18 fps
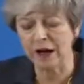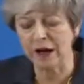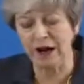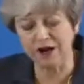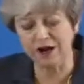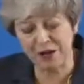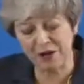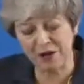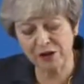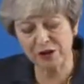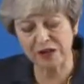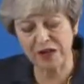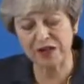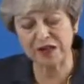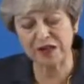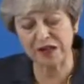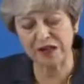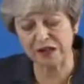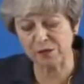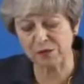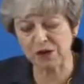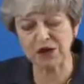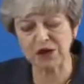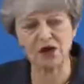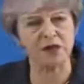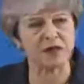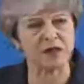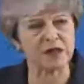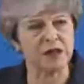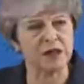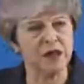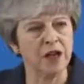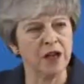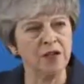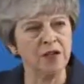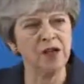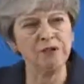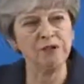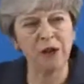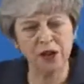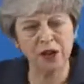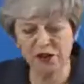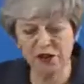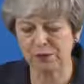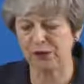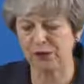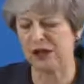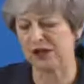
are democratic expressions of the multiple